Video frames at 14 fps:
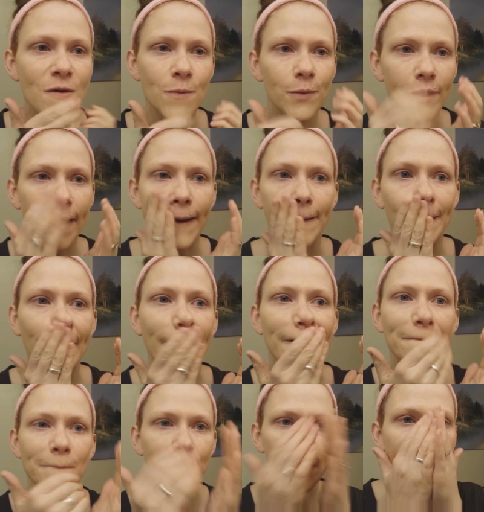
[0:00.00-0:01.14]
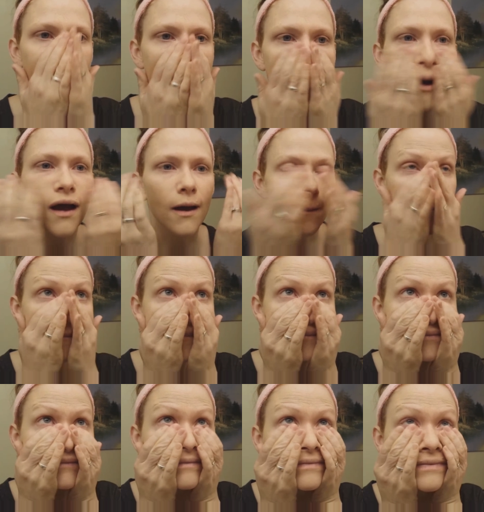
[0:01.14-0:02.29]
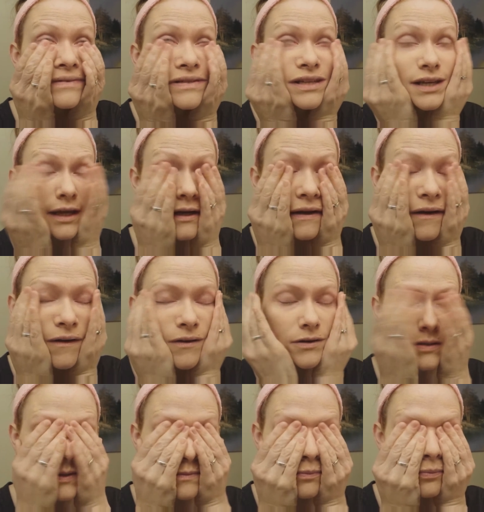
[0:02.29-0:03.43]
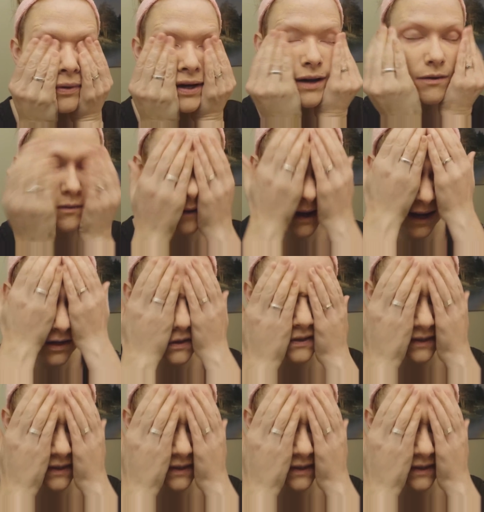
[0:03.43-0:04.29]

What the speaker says: to apply your makeup to get it all spread out. I